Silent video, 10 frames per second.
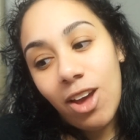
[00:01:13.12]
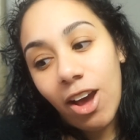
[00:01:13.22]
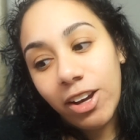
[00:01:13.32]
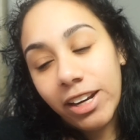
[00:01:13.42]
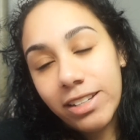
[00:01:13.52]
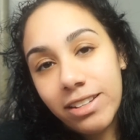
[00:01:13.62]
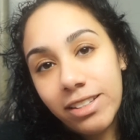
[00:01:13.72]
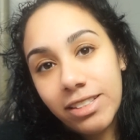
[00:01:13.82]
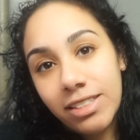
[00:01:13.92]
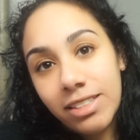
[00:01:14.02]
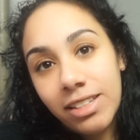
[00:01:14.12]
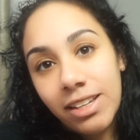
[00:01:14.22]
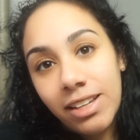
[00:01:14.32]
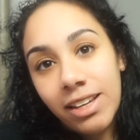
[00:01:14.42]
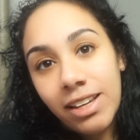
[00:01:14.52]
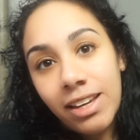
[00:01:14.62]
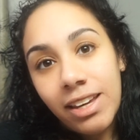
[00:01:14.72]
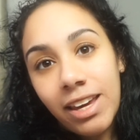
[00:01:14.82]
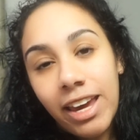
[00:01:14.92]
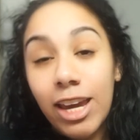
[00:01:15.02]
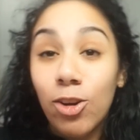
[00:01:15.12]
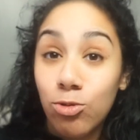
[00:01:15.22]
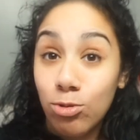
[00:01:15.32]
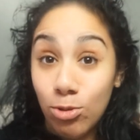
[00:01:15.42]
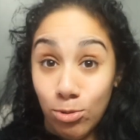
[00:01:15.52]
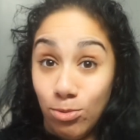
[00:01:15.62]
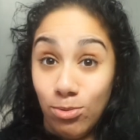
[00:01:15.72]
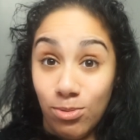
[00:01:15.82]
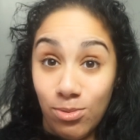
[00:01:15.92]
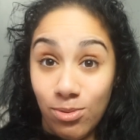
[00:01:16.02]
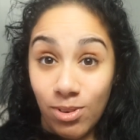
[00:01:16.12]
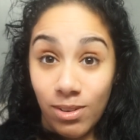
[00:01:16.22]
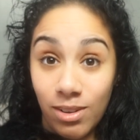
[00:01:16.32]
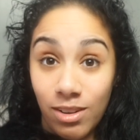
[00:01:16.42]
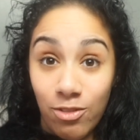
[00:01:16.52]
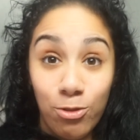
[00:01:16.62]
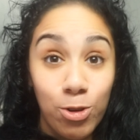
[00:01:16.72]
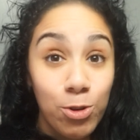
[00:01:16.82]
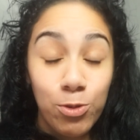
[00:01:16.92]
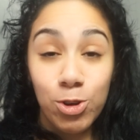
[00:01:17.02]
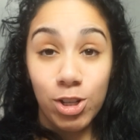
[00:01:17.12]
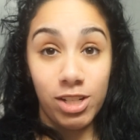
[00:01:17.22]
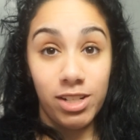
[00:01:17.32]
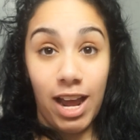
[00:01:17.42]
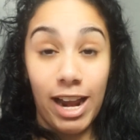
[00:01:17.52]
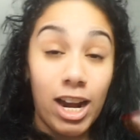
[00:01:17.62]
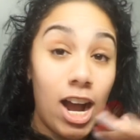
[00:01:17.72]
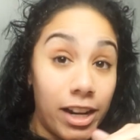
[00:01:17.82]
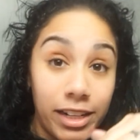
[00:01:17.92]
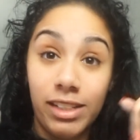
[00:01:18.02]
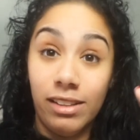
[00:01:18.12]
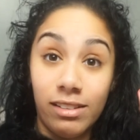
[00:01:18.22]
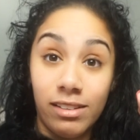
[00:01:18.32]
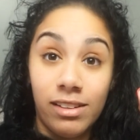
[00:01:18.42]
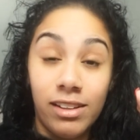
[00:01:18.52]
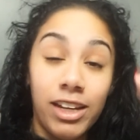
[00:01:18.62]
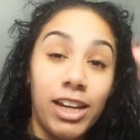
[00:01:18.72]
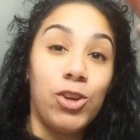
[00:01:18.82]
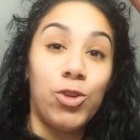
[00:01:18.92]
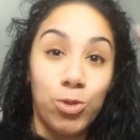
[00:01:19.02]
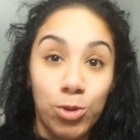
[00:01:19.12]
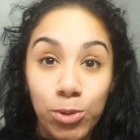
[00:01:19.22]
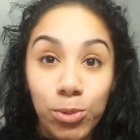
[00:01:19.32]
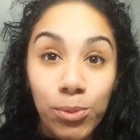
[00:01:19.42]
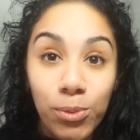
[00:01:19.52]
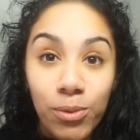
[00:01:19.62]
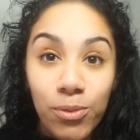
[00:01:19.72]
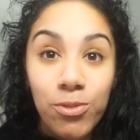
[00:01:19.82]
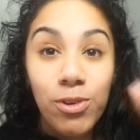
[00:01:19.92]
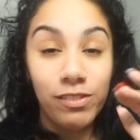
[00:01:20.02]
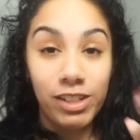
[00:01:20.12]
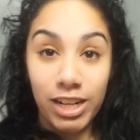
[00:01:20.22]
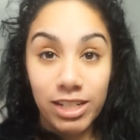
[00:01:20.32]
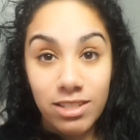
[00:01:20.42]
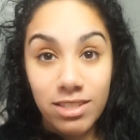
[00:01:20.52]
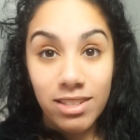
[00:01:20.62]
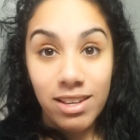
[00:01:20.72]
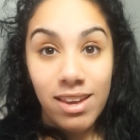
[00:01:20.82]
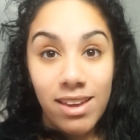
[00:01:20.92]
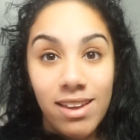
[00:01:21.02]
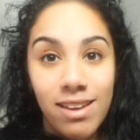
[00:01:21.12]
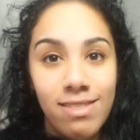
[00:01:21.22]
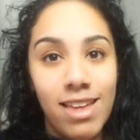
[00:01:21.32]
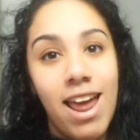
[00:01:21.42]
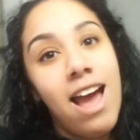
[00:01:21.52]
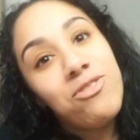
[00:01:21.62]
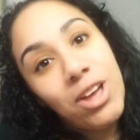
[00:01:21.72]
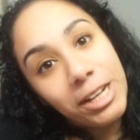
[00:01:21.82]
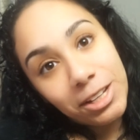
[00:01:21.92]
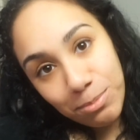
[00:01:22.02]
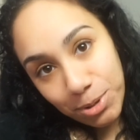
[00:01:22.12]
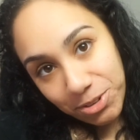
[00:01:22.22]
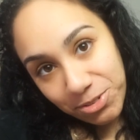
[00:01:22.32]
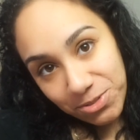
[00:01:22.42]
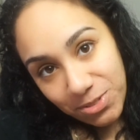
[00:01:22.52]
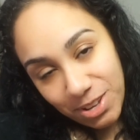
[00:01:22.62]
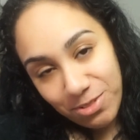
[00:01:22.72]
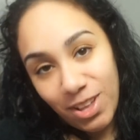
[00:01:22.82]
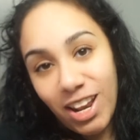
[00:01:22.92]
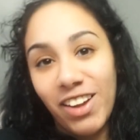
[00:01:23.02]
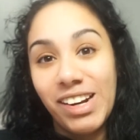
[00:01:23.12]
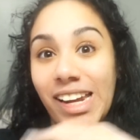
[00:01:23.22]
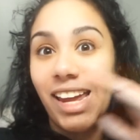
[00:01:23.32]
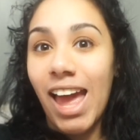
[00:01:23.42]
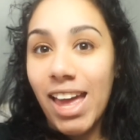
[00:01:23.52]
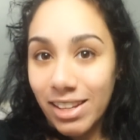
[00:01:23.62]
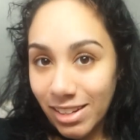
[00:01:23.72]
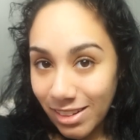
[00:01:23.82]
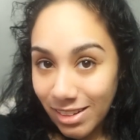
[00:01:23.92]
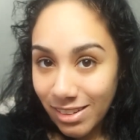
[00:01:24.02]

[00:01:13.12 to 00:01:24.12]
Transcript: how can I say this? It grew real, real good. I cut it. It grew very nice. Then after I gave birth, it fell out again.